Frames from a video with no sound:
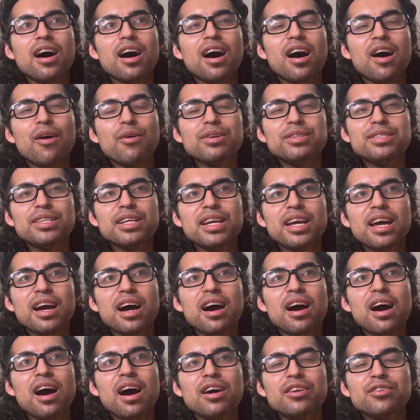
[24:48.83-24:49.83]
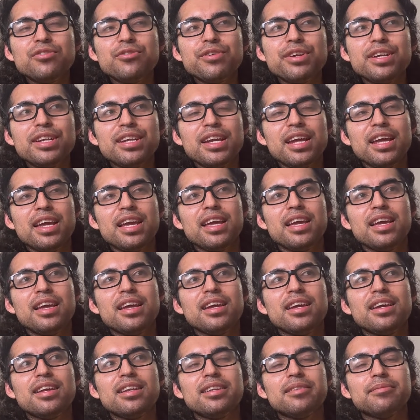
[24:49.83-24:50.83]
I want to say
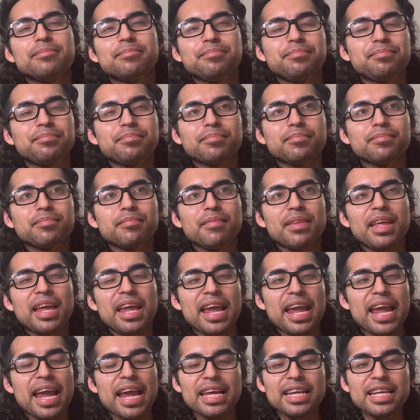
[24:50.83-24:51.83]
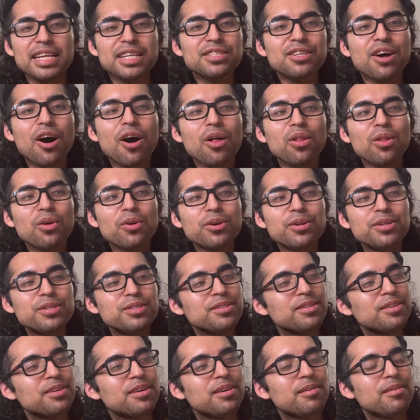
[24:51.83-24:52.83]

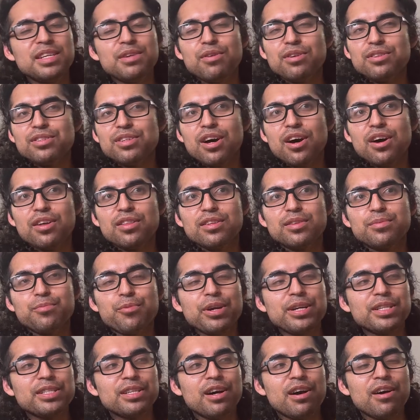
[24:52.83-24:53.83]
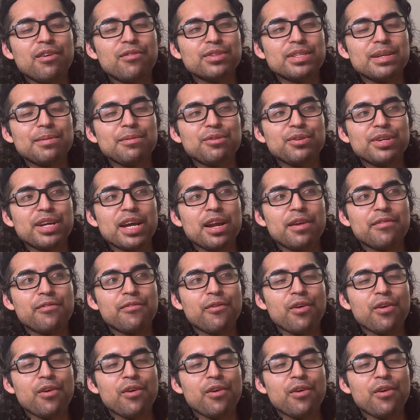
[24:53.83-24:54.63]
$180. She was on the spring sale. I was able to get it for